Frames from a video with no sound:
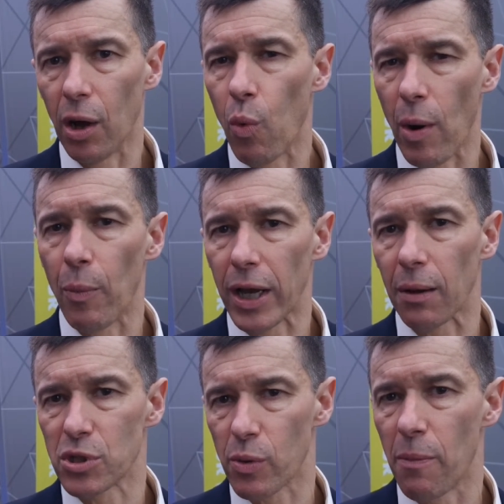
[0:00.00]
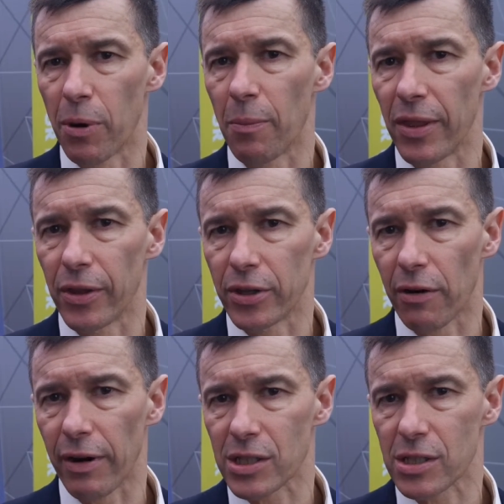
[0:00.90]
when we come to implement the
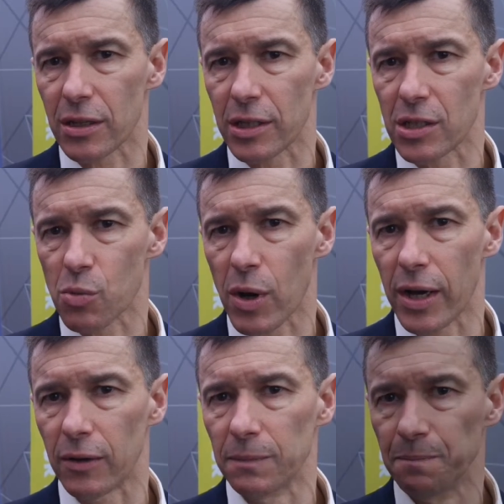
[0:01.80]
DiRECT study as well.